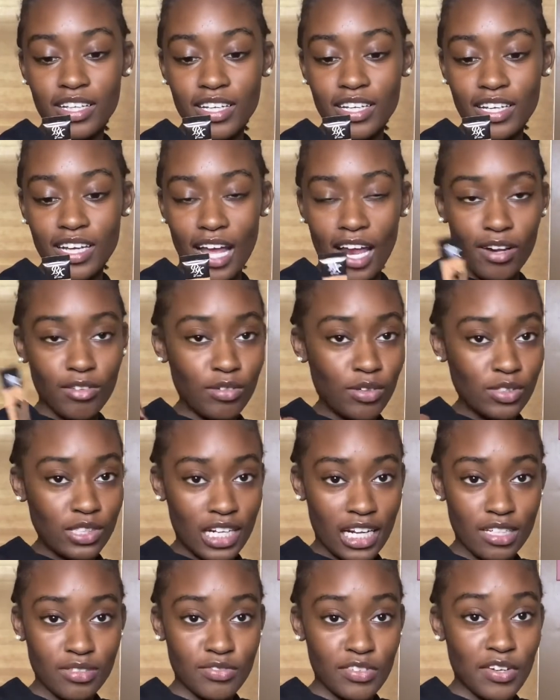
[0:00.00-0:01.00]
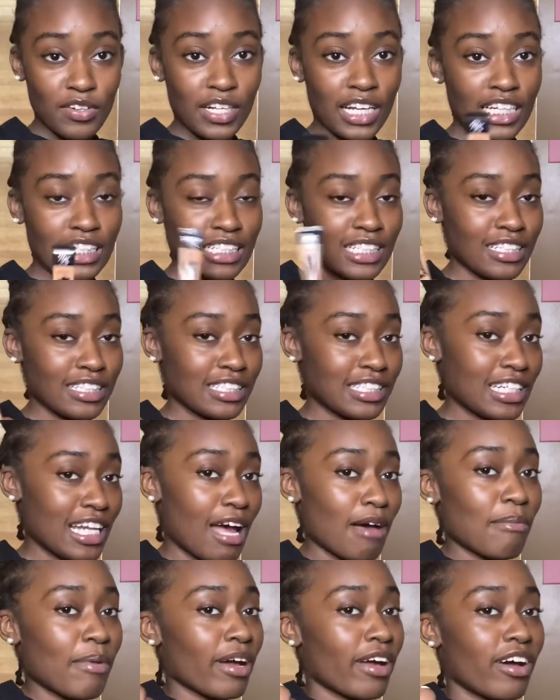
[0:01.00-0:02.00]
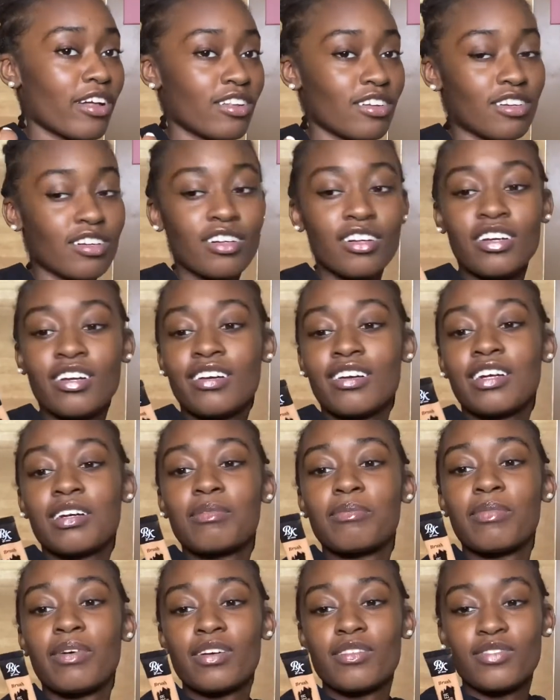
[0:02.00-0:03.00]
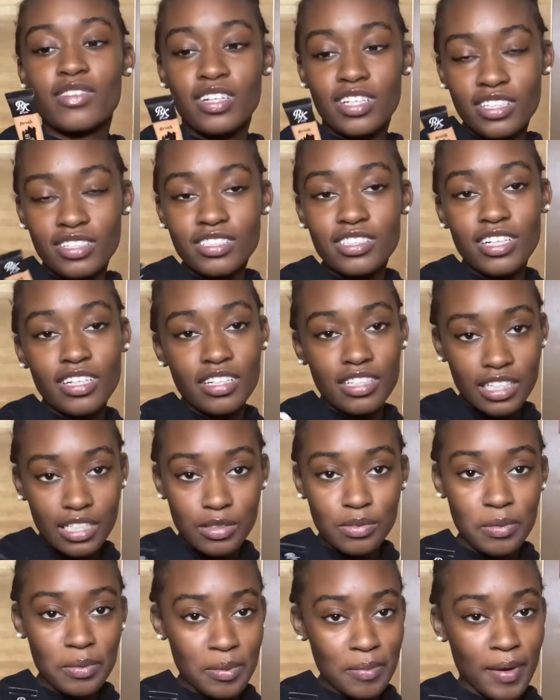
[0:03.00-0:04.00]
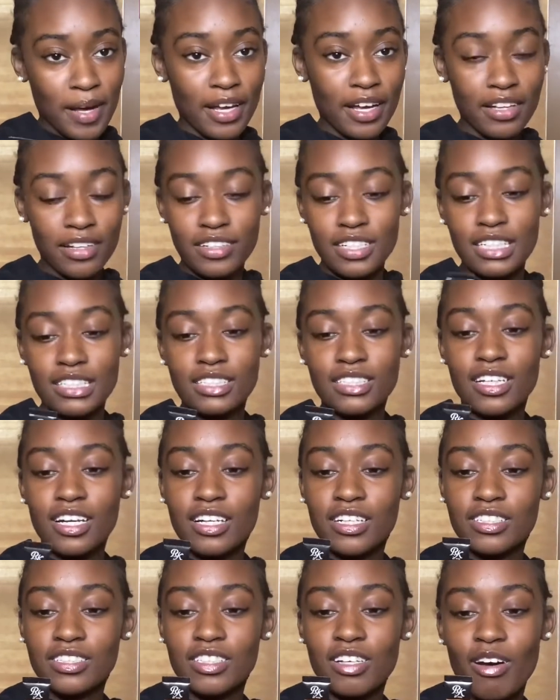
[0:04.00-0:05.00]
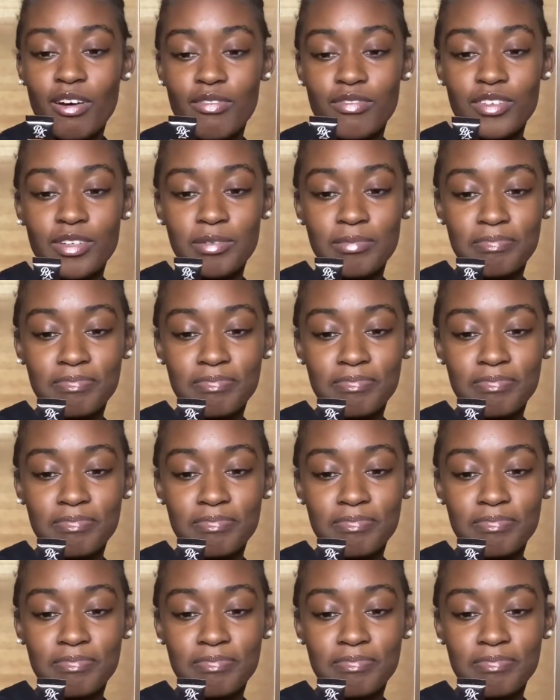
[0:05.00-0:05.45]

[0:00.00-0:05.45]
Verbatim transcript: I don't use it as foundation, it's not my color. But for concealer, this would be my color. It's color toffee.